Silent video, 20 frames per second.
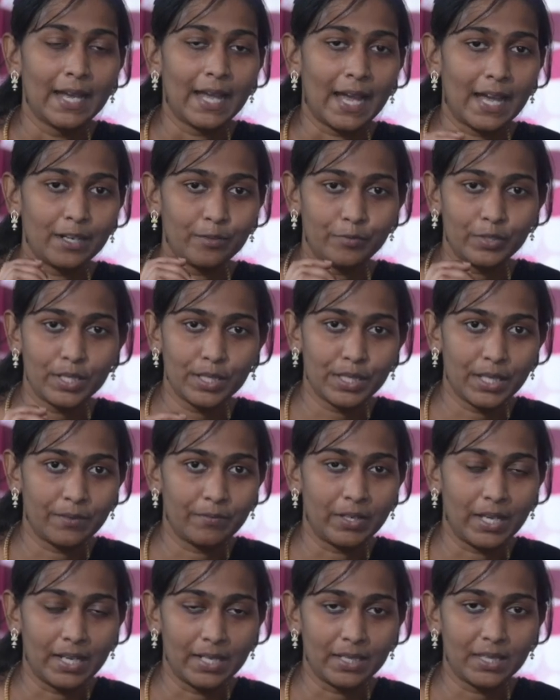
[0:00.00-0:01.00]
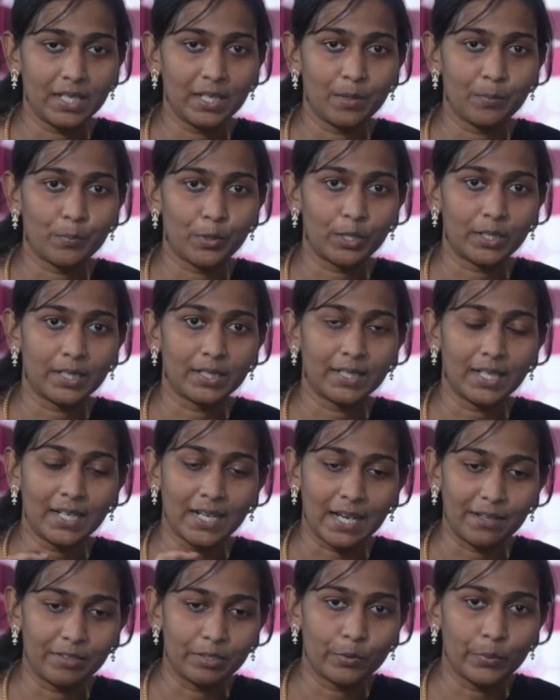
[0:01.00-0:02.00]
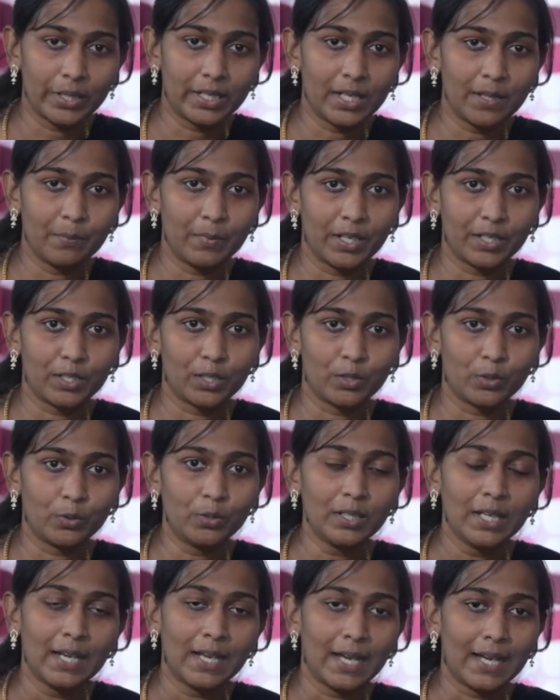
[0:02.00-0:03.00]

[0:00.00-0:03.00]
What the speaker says: And if it is anything important there, I will quickly make a note,